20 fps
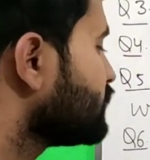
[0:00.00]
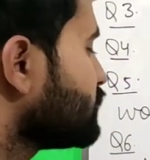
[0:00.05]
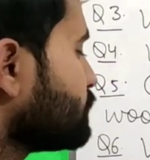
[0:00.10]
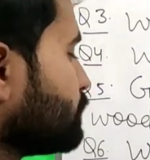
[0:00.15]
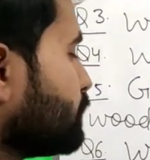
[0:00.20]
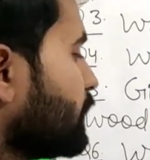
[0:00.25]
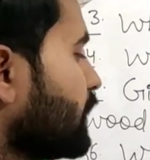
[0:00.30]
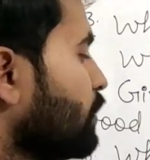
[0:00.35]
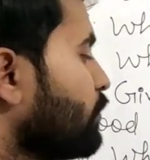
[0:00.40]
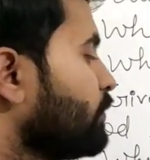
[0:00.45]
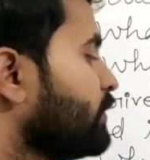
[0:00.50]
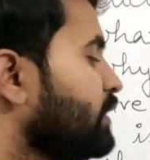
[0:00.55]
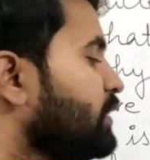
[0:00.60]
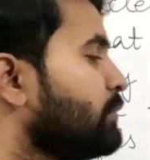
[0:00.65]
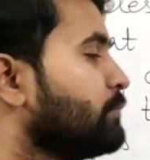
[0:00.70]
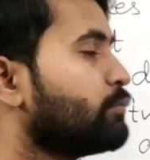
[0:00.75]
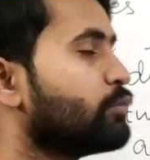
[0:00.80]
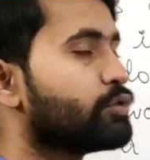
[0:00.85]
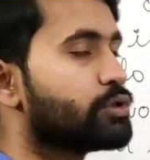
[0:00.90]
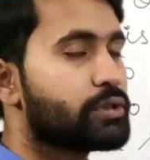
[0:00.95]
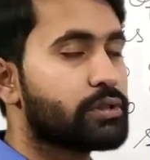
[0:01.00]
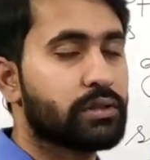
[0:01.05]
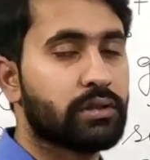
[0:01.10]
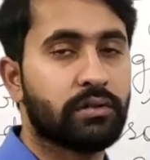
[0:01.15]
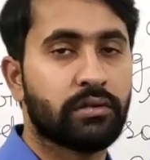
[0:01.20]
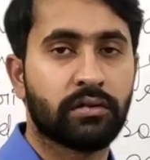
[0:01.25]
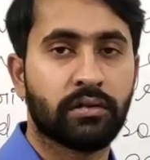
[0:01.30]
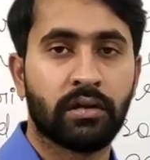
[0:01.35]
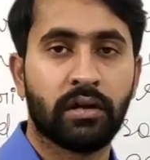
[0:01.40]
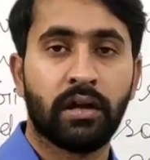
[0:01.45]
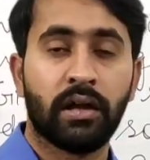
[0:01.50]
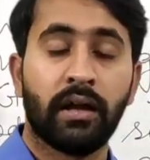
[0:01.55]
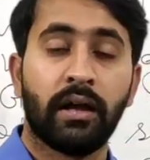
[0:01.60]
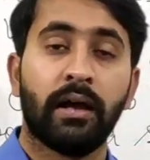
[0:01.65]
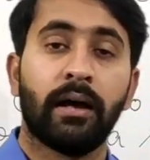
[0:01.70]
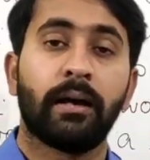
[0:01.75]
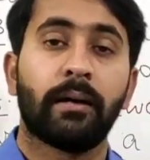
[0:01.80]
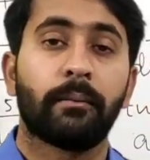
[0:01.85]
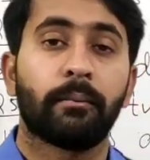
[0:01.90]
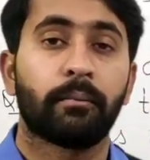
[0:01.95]
is Brownian motion?
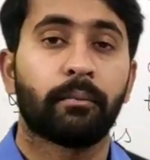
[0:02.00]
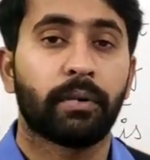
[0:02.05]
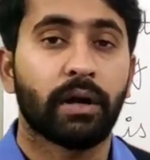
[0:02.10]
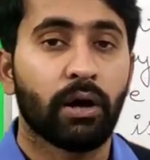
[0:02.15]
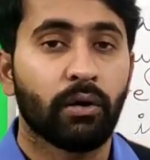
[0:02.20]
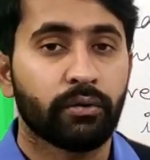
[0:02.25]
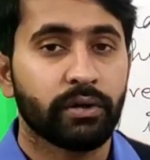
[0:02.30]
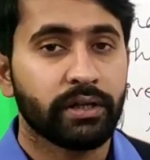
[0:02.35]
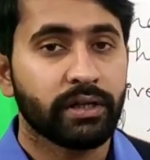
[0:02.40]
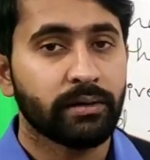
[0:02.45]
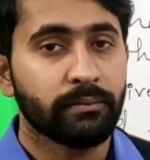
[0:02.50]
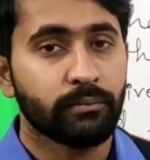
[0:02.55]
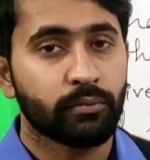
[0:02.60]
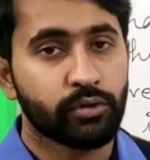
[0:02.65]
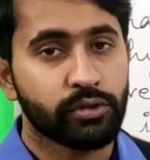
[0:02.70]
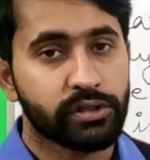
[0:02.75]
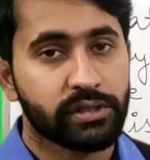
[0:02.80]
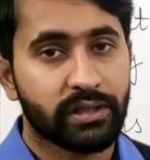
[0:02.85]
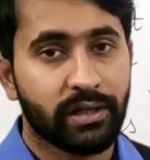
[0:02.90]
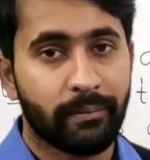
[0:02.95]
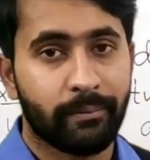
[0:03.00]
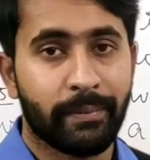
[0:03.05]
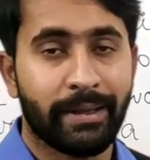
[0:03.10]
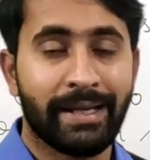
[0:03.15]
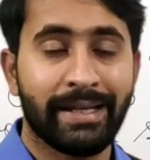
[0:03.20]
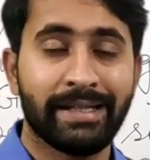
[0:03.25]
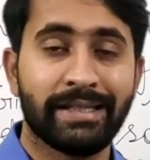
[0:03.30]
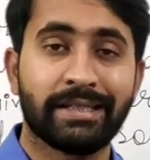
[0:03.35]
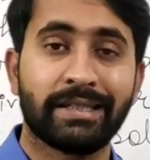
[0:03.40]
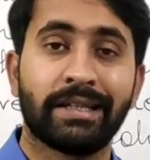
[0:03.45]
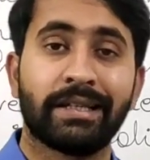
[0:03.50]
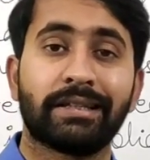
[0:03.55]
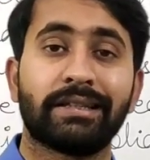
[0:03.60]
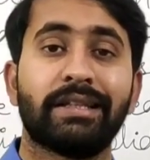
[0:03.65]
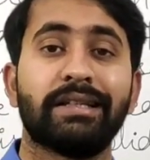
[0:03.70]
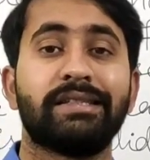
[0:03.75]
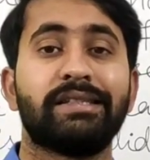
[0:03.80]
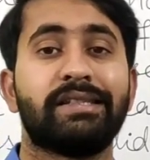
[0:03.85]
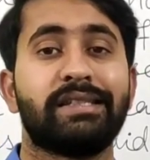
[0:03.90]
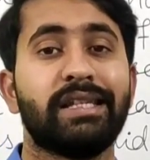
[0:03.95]
Brownian motion means
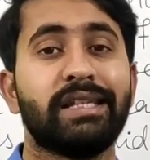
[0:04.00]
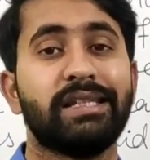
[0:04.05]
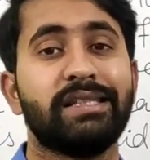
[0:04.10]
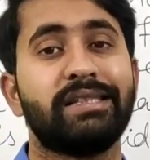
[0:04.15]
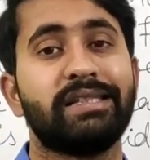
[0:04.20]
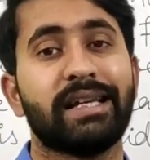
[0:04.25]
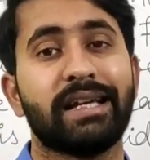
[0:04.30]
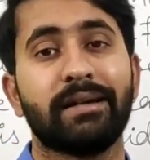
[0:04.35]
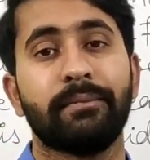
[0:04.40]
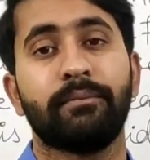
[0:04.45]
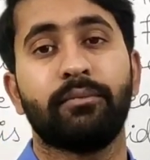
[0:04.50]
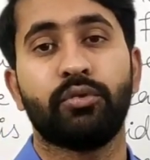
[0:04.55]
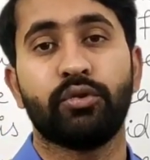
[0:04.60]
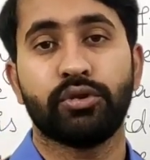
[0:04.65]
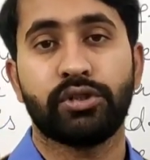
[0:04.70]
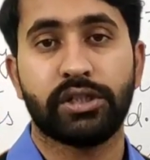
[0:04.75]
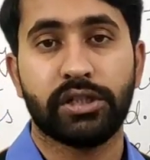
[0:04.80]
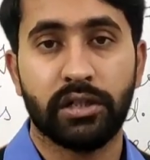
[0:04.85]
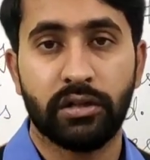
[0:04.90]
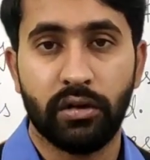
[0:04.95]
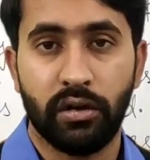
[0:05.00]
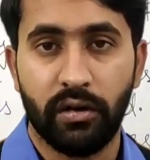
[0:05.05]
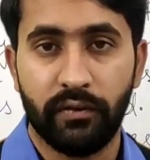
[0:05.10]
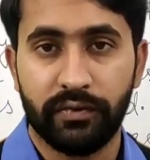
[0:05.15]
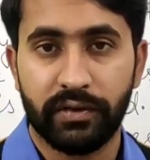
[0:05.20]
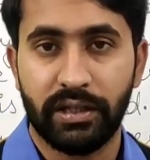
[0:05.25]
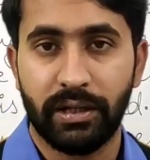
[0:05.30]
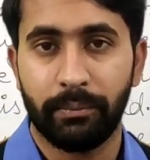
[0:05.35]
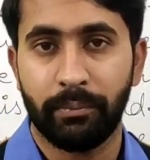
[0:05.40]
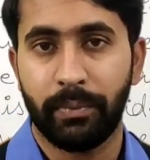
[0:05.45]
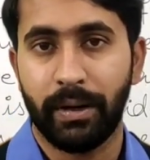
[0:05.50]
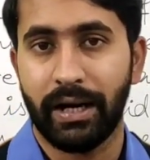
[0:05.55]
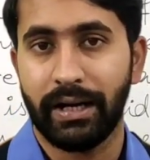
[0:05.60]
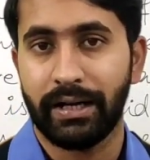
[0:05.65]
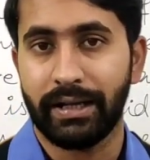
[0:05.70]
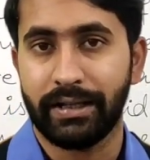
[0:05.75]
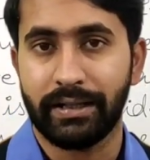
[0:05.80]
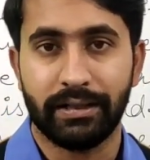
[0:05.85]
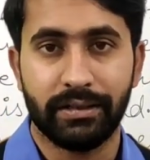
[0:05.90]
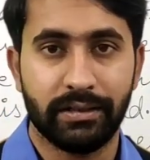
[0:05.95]
the zigzag motion of the
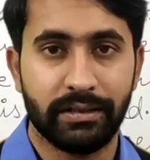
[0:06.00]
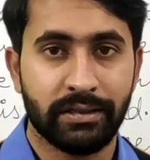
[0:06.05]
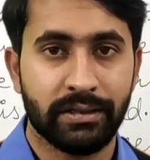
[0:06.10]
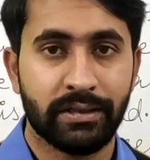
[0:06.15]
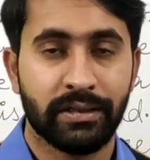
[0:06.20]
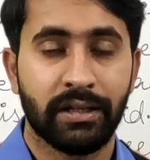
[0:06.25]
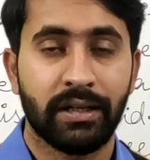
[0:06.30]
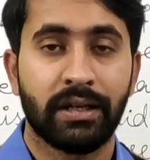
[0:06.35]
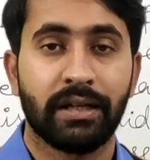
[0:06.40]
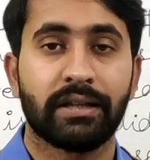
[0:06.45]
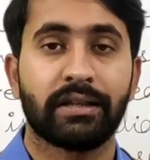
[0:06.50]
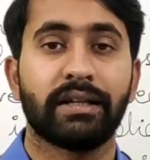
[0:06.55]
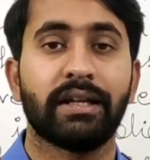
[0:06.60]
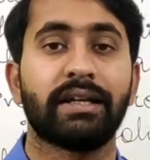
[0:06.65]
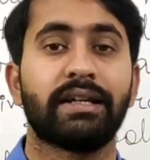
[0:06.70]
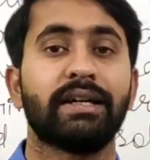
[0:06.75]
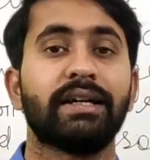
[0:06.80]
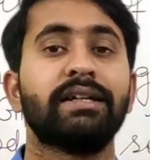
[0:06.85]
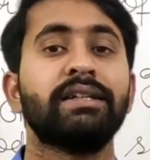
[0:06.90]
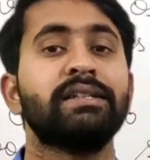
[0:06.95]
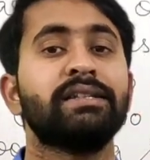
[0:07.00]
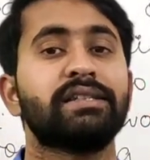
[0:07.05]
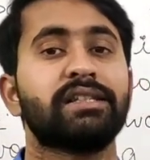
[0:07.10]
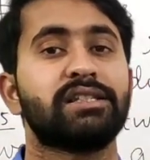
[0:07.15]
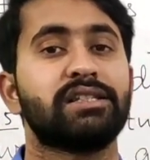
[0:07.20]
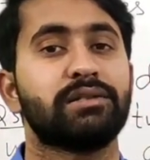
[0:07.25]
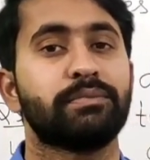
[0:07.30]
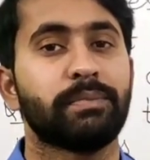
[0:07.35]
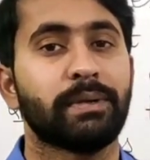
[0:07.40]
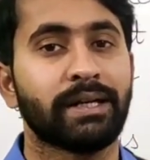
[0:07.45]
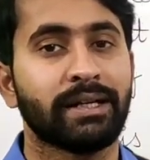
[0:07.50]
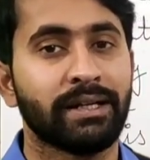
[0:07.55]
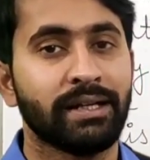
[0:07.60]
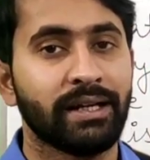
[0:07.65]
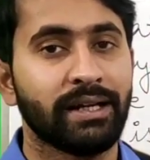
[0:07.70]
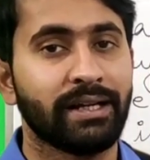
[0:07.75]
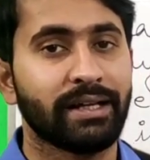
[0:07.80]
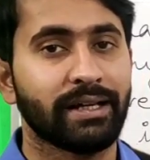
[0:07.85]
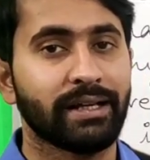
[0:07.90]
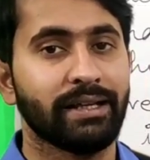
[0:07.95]
particles that are
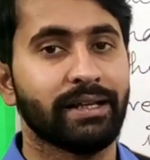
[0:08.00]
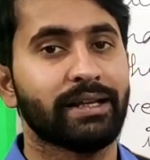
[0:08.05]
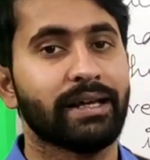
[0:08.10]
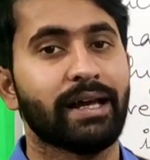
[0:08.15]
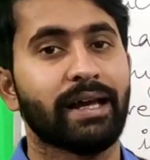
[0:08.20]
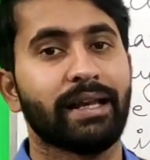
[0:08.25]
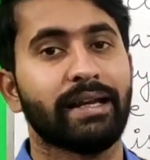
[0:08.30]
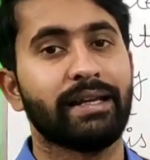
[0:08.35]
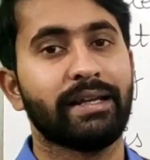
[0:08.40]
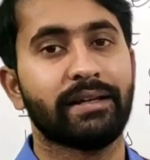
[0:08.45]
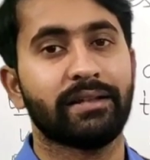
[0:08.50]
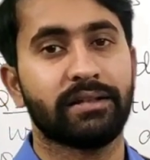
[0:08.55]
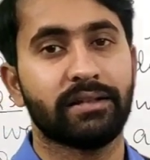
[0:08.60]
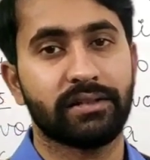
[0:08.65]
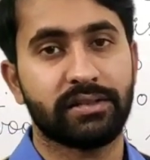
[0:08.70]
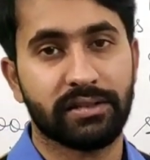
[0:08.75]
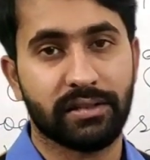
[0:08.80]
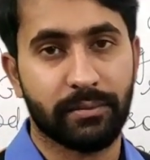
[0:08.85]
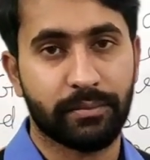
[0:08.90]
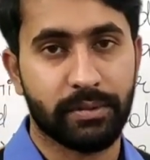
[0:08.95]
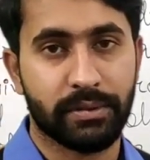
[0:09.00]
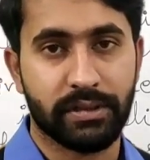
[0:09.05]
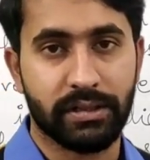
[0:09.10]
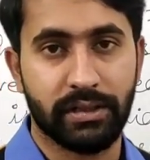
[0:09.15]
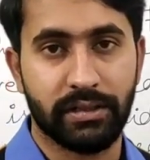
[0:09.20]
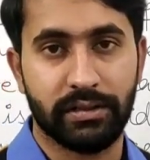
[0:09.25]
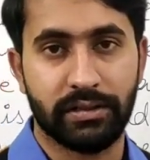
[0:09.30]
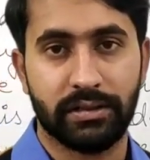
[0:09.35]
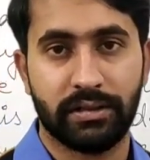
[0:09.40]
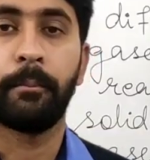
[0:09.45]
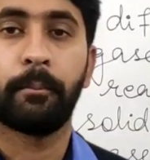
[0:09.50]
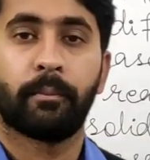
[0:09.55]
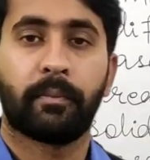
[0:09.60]
suspended in any other substance.